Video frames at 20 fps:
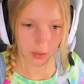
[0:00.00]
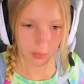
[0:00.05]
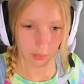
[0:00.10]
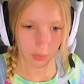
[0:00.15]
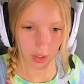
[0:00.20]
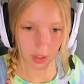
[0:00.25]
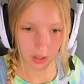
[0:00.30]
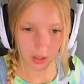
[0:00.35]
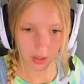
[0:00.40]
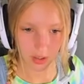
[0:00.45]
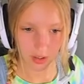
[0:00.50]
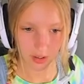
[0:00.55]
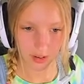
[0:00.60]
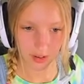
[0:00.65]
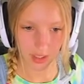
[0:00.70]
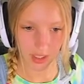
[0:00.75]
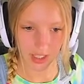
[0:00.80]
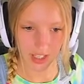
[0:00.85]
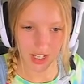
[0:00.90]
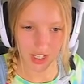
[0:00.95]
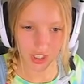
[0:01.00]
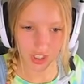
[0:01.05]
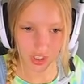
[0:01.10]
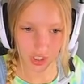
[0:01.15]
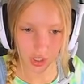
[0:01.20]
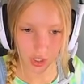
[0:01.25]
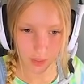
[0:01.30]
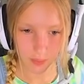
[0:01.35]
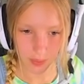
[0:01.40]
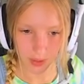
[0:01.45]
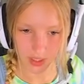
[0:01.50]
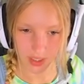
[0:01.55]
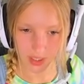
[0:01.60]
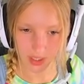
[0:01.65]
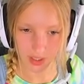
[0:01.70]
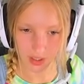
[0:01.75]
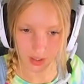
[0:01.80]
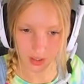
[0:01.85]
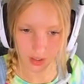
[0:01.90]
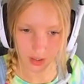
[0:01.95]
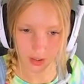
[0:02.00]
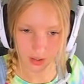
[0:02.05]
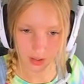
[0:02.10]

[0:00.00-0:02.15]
where is he? He should be here.